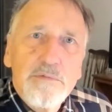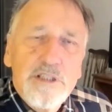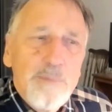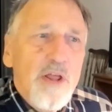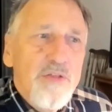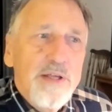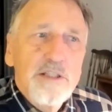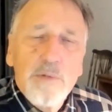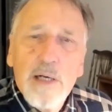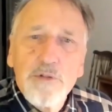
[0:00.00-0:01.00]
some of the
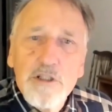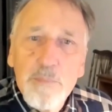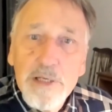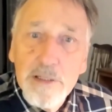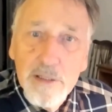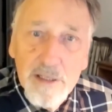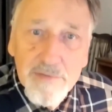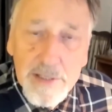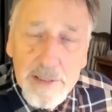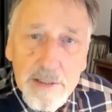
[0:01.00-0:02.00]
things around us being
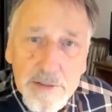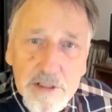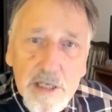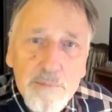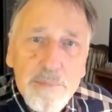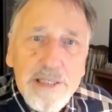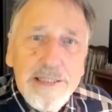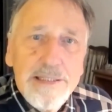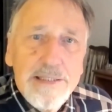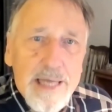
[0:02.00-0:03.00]
living and some
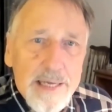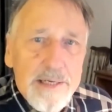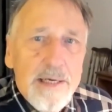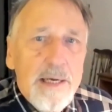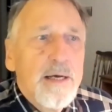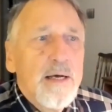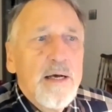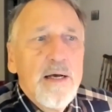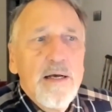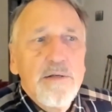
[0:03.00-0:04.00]
being dead.
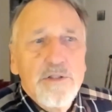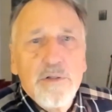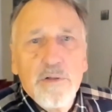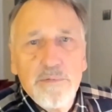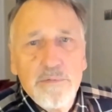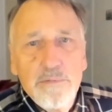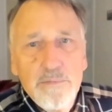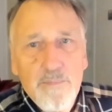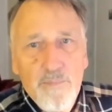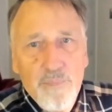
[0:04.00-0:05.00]
And so
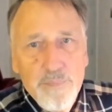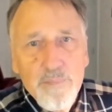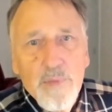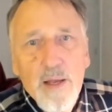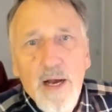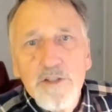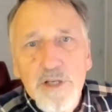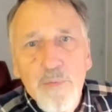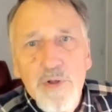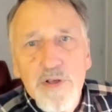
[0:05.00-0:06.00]
I
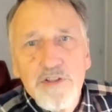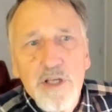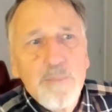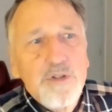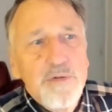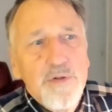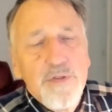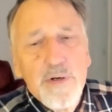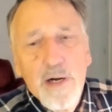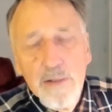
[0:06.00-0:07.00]
start with the assumption
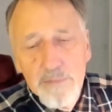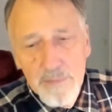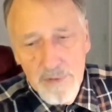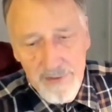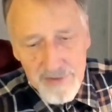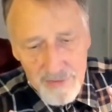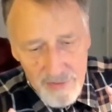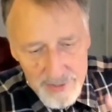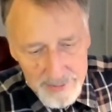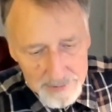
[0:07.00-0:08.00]
that there are living
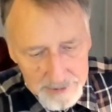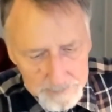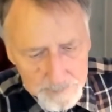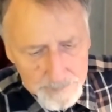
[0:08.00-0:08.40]
things,